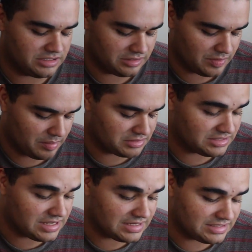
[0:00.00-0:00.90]
still are
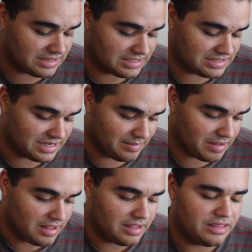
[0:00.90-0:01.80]
represented the same.
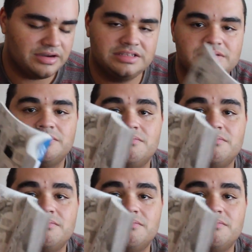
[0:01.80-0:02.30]
There isn't